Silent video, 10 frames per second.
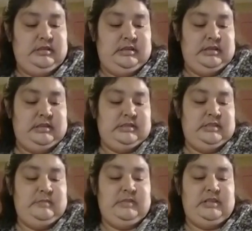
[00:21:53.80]

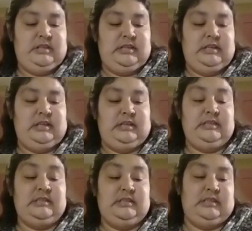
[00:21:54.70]
cinnamon and anise
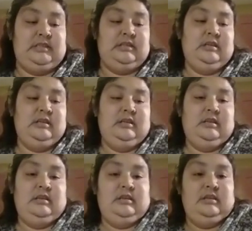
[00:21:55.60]
tea
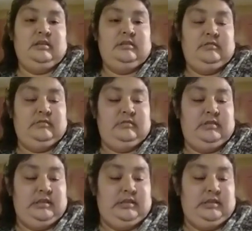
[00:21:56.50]
to the